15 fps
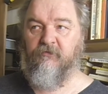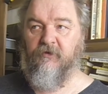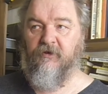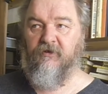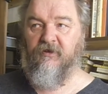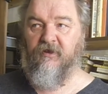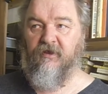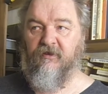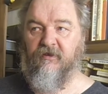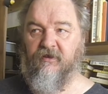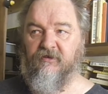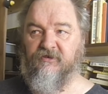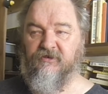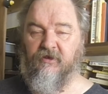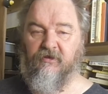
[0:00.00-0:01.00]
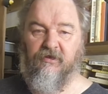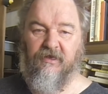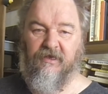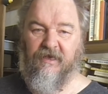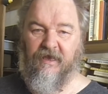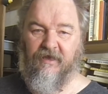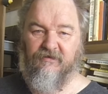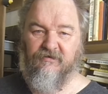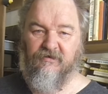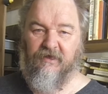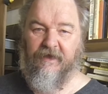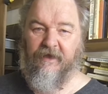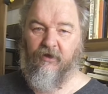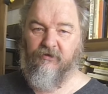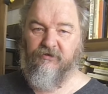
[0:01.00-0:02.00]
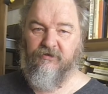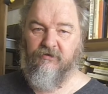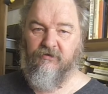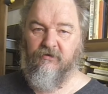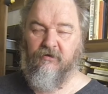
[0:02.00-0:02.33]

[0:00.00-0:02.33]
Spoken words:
but they certainly cancel out,